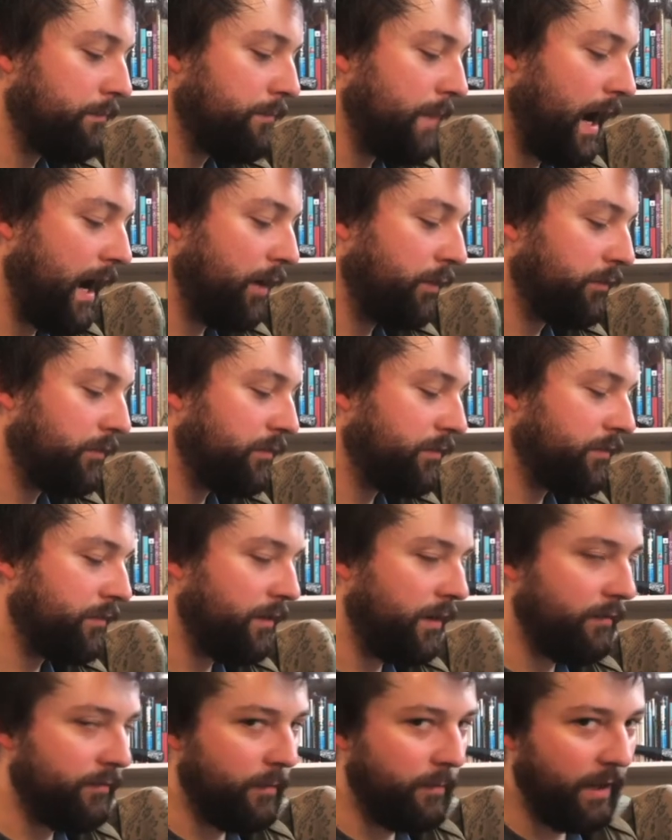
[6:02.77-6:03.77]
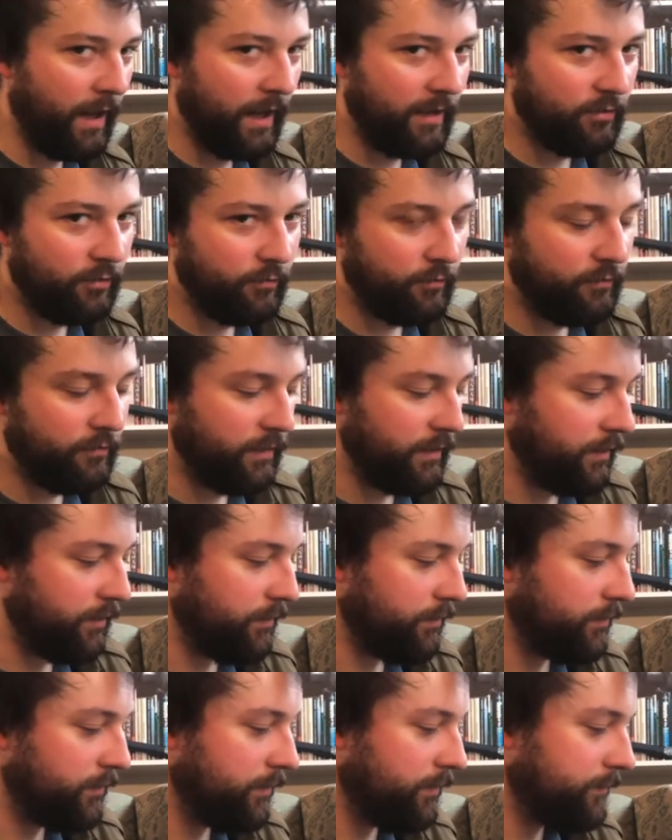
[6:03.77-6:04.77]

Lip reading: mouth of a battlefield.